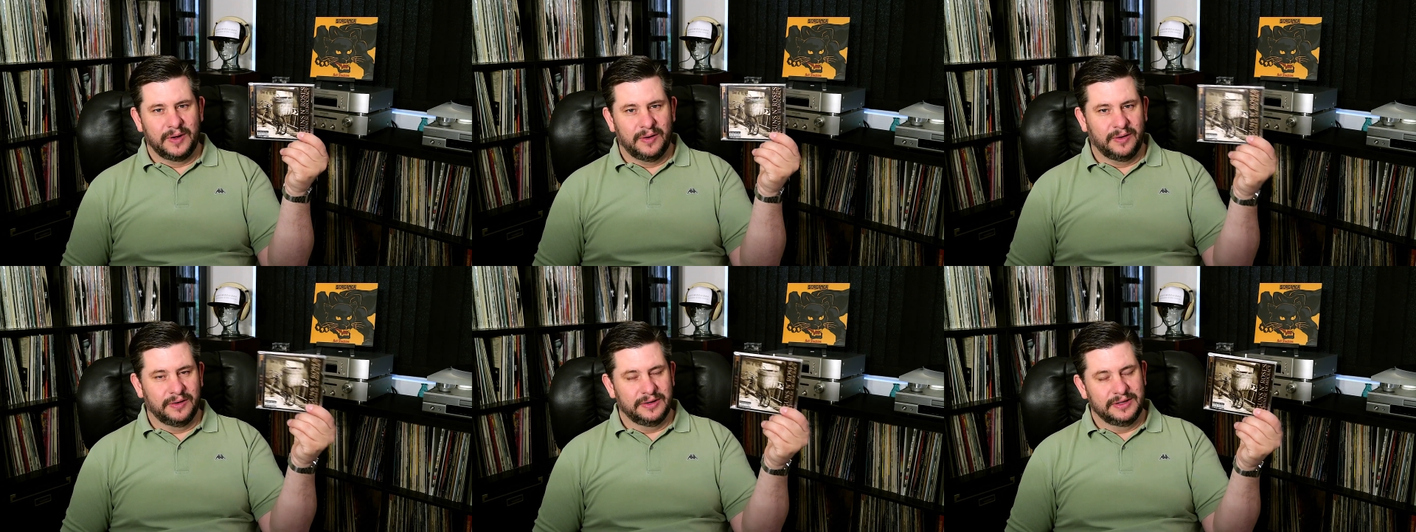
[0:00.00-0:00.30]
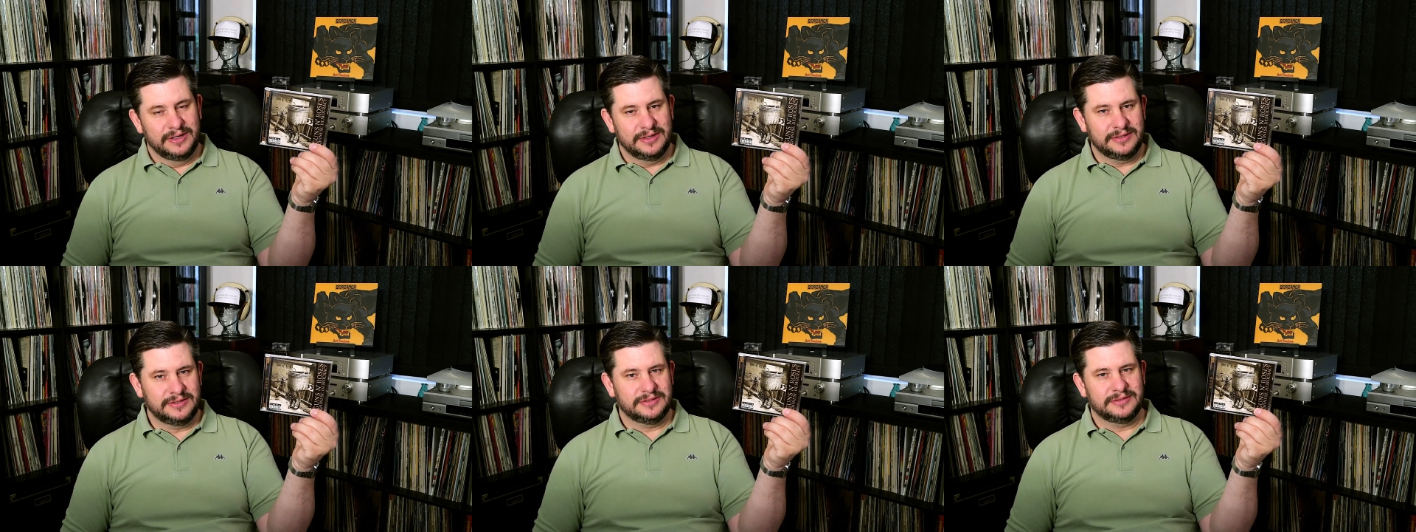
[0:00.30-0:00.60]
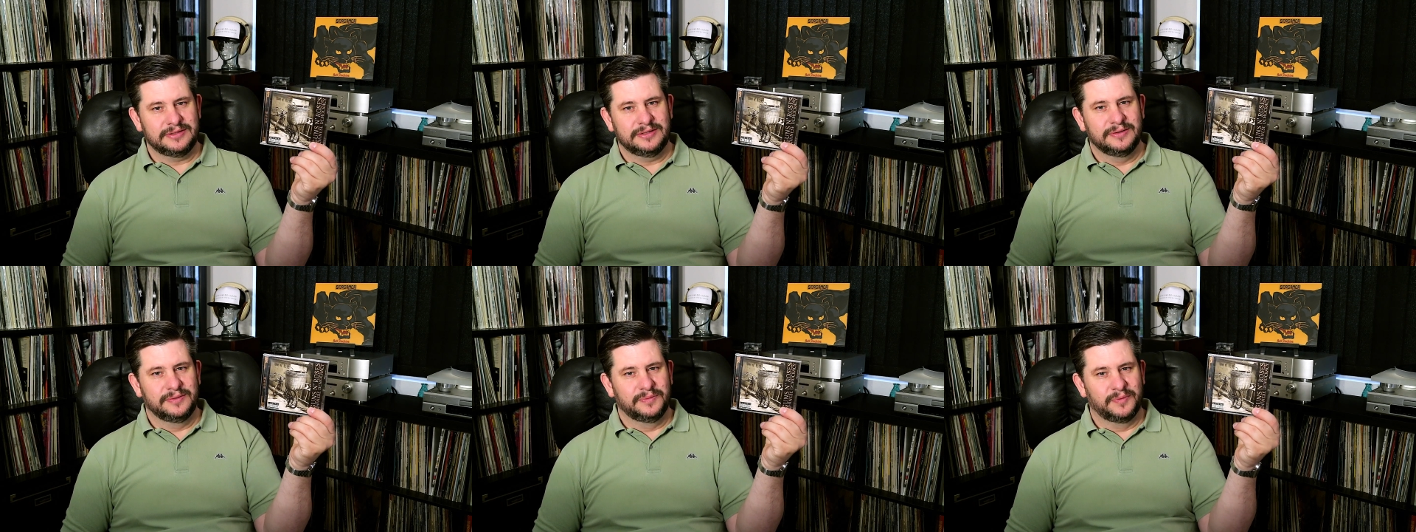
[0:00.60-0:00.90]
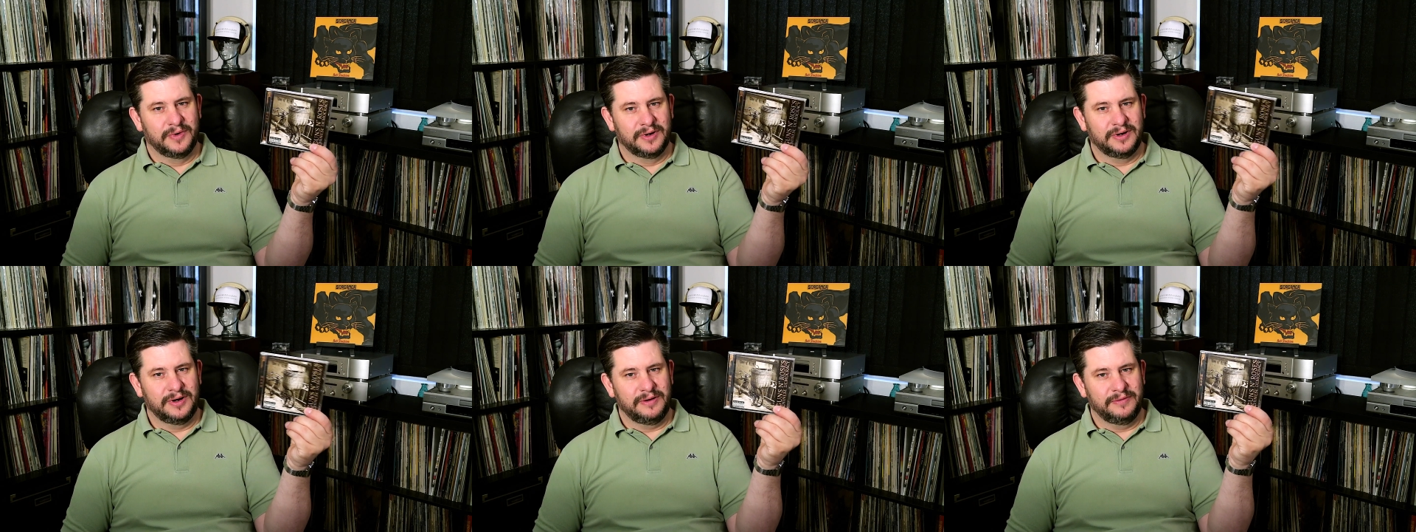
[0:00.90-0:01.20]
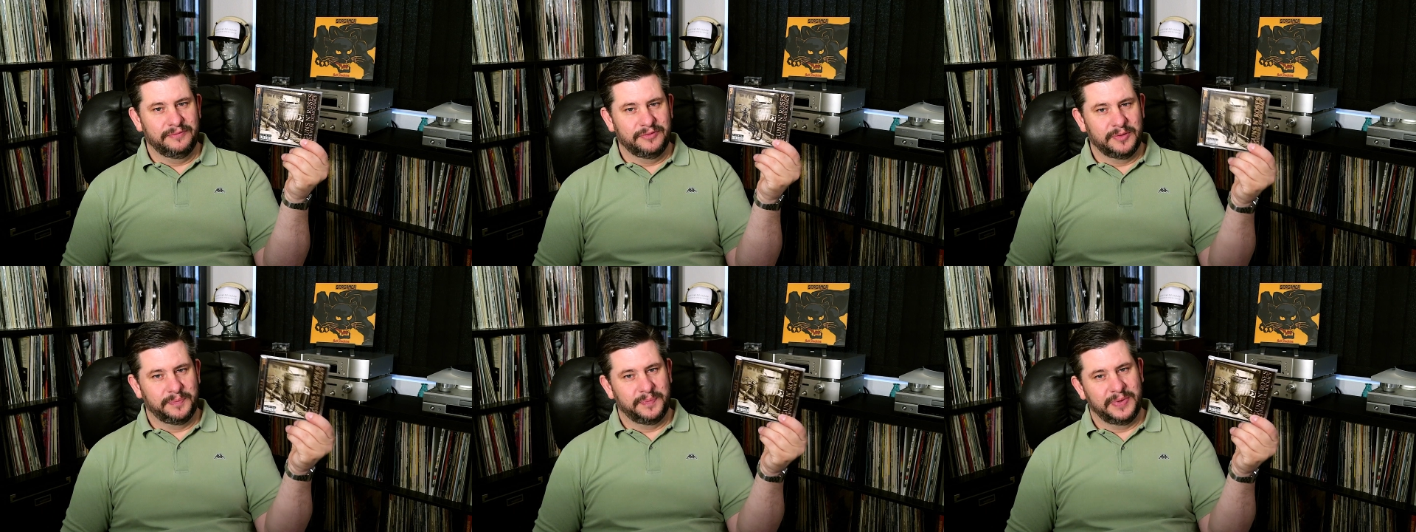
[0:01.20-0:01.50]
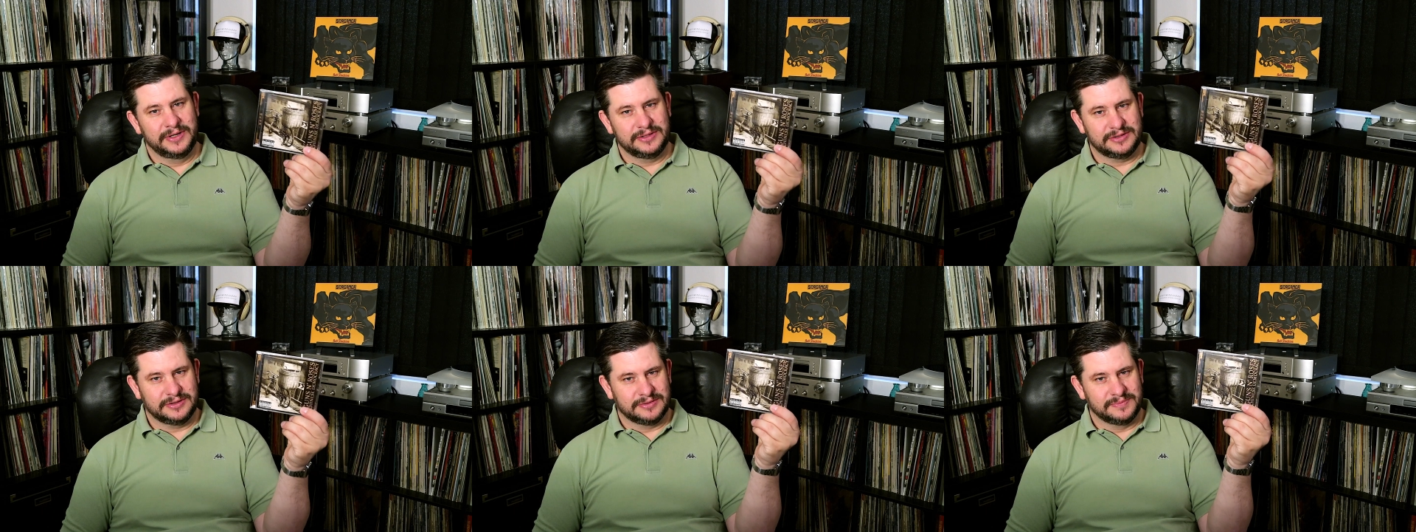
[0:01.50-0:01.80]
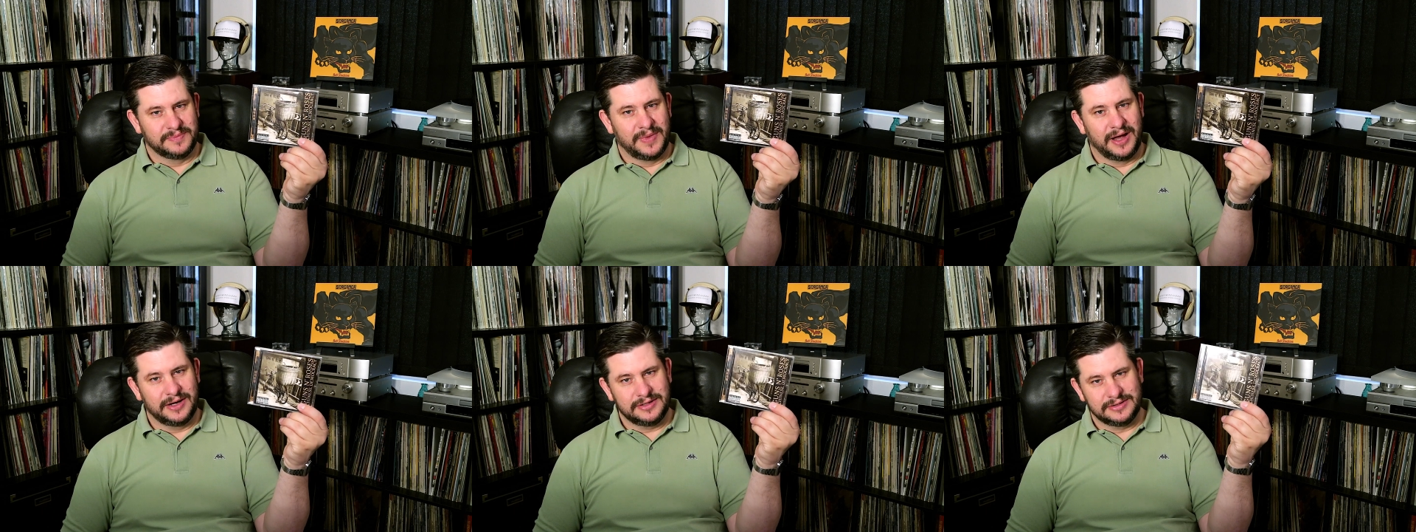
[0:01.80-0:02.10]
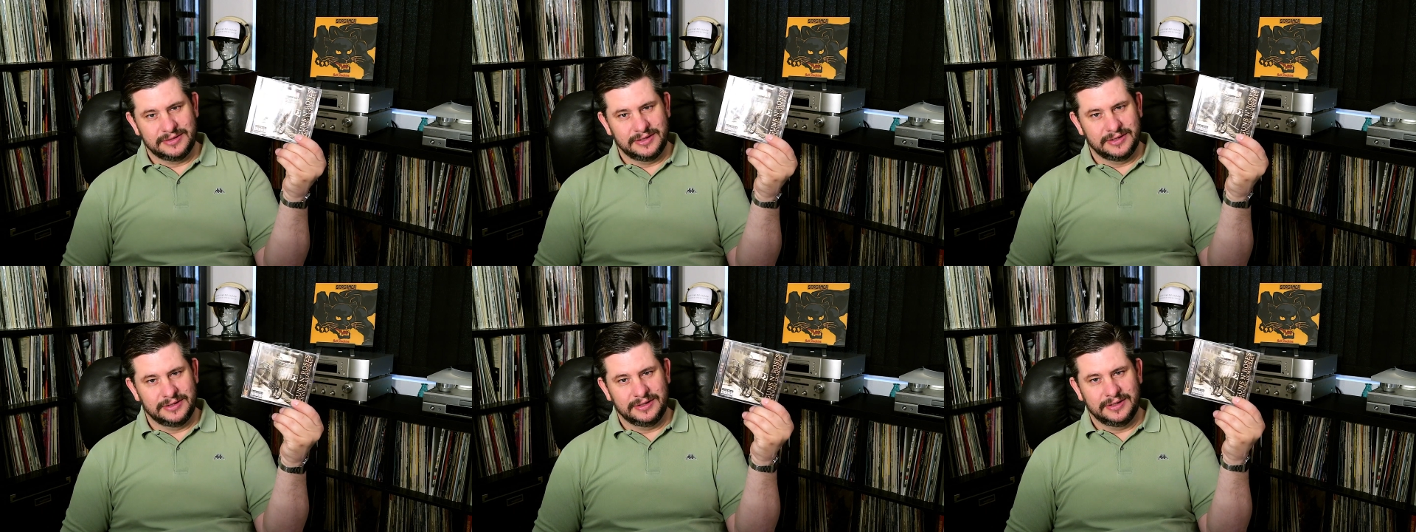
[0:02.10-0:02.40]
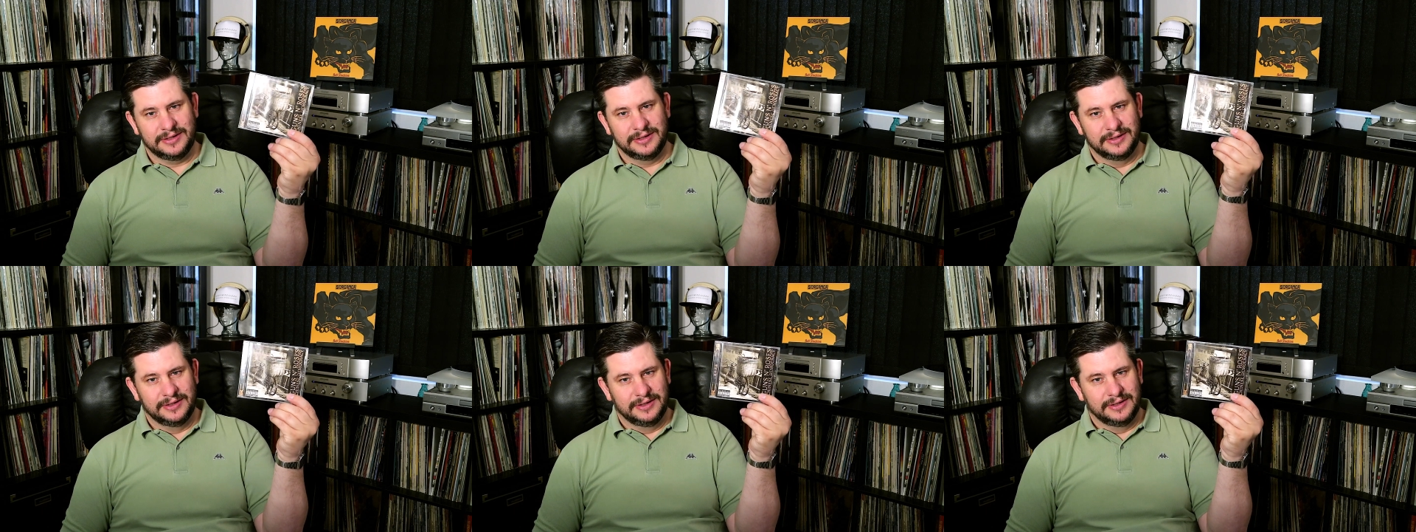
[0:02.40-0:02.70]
or is one of the best mastered